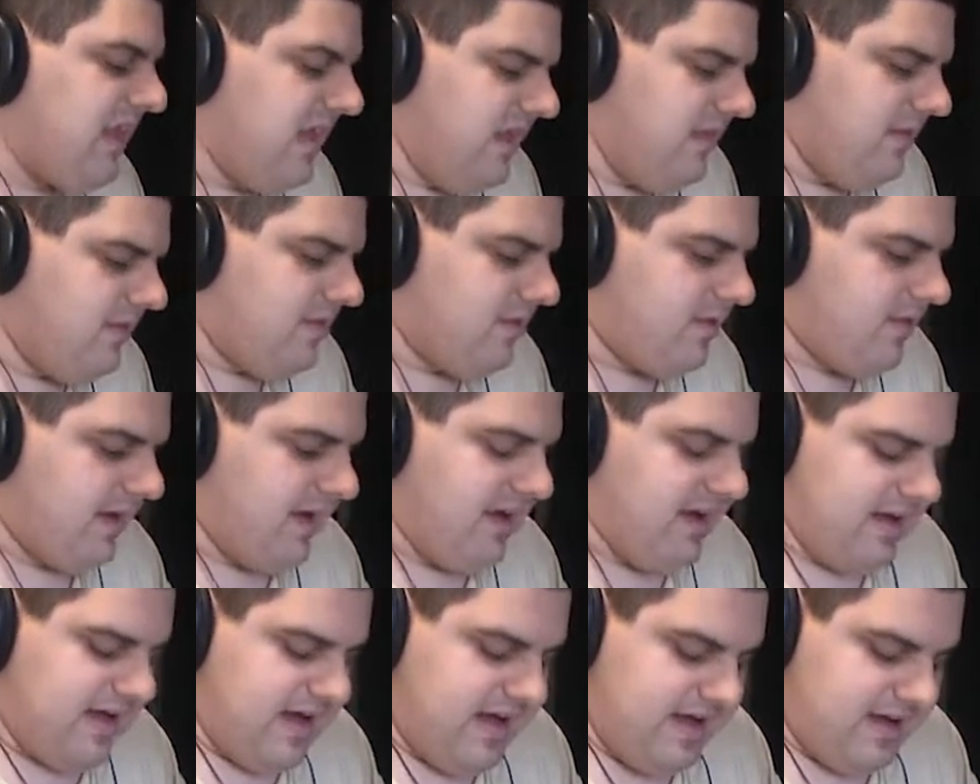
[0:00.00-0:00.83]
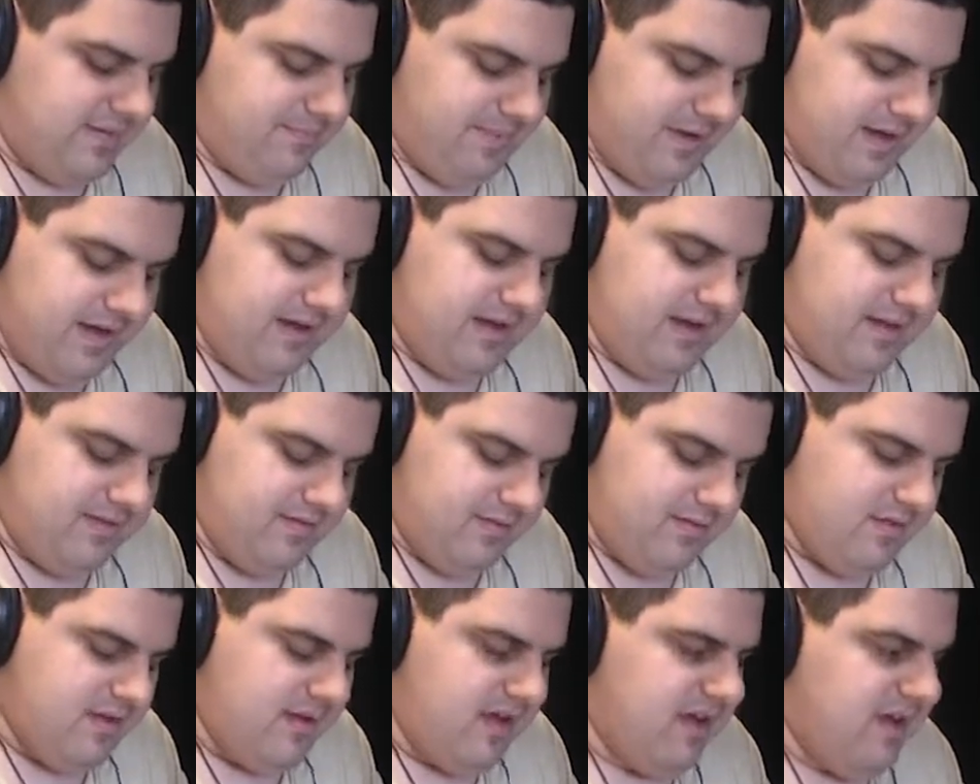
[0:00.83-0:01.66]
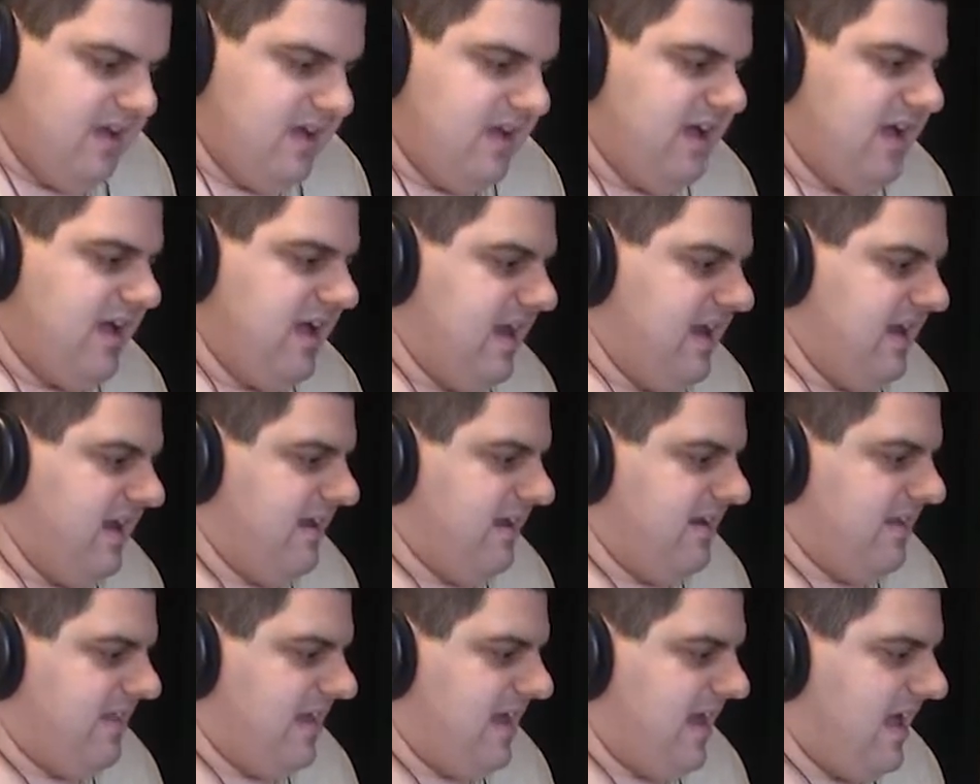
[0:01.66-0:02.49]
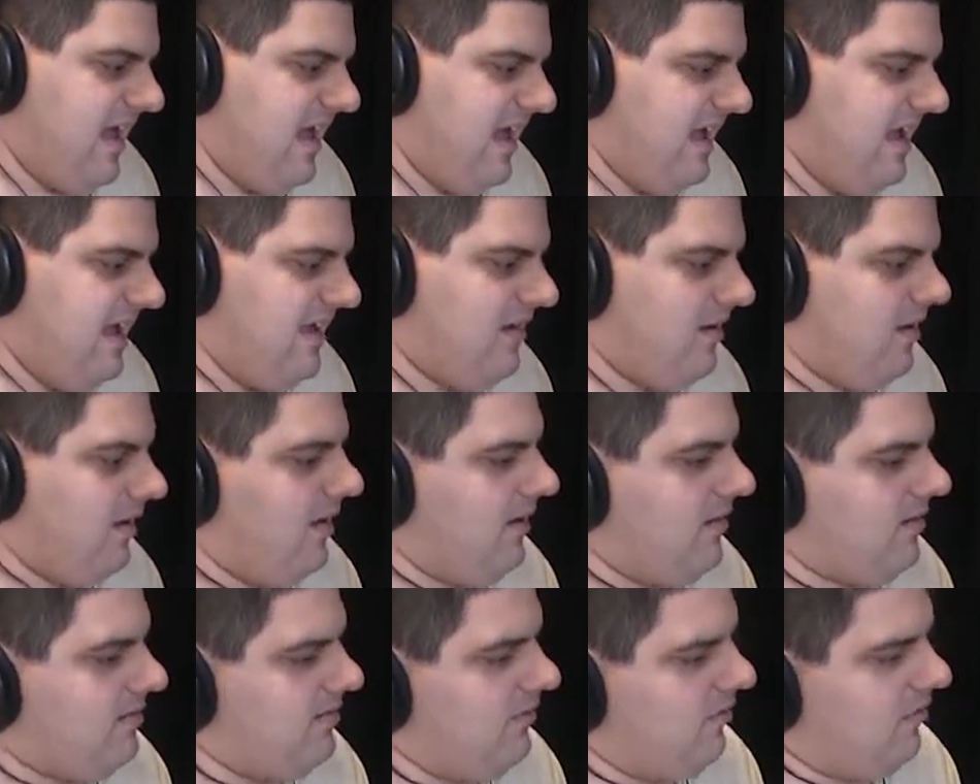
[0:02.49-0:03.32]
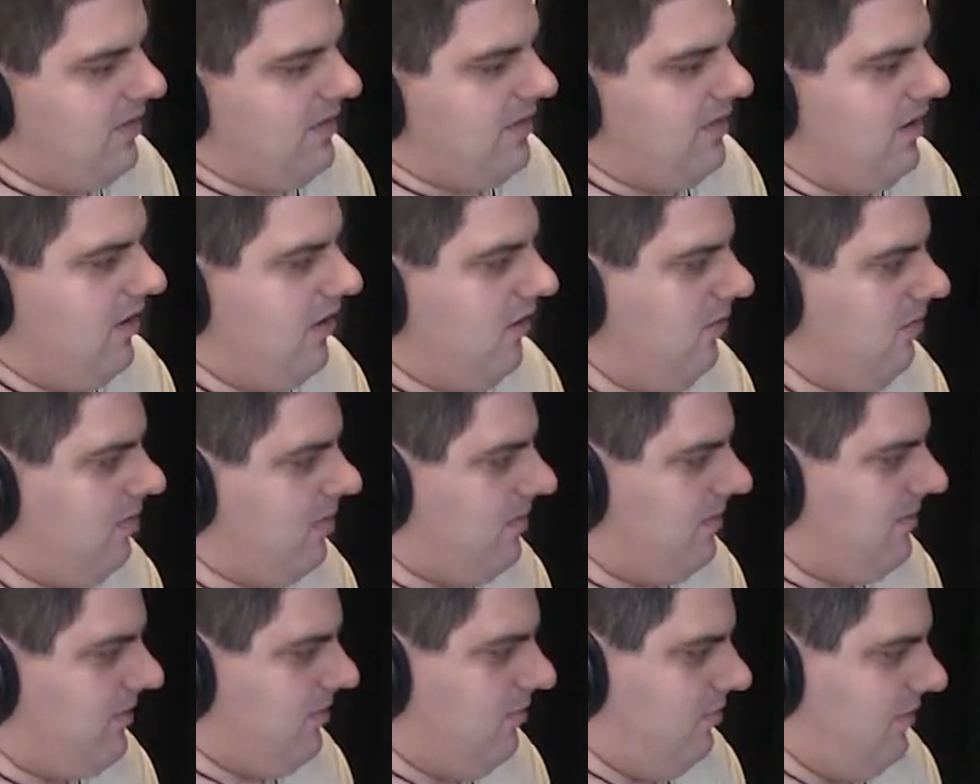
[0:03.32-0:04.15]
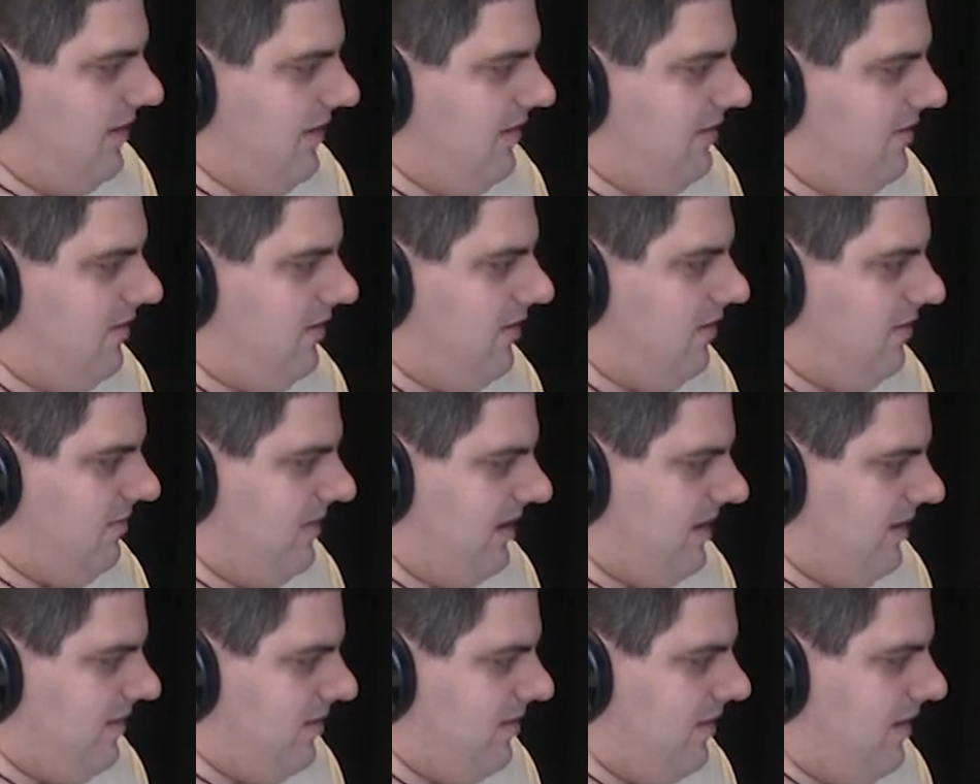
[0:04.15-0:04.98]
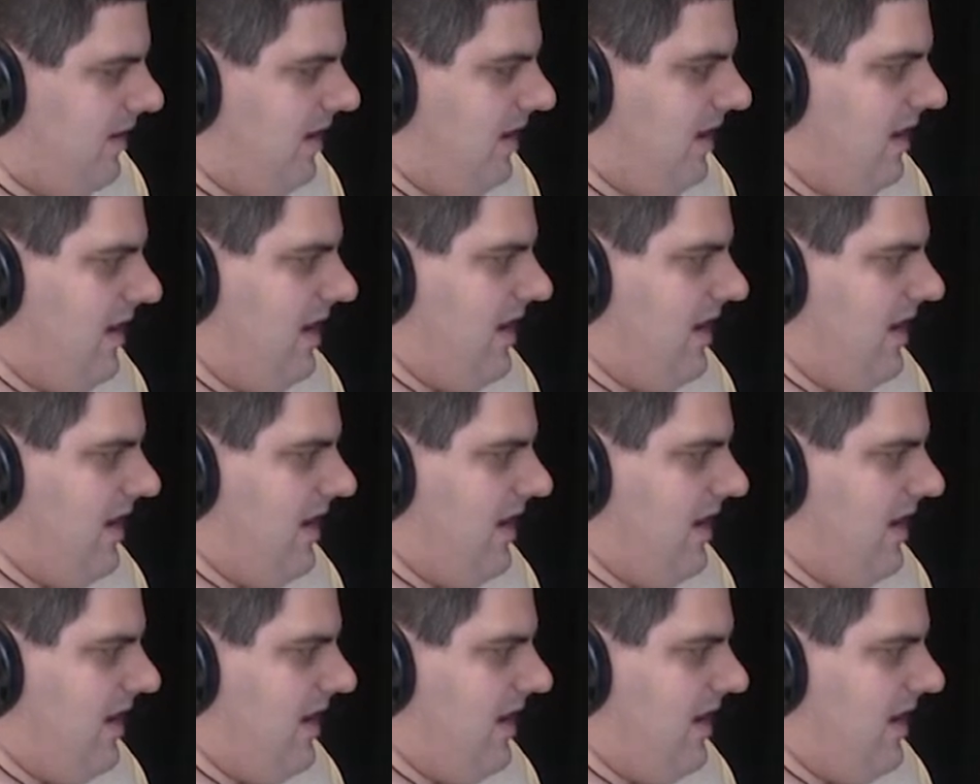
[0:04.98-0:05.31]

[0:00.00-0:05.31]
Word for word: insight on opinions heading into that, and also one of the hosts of Between Terminas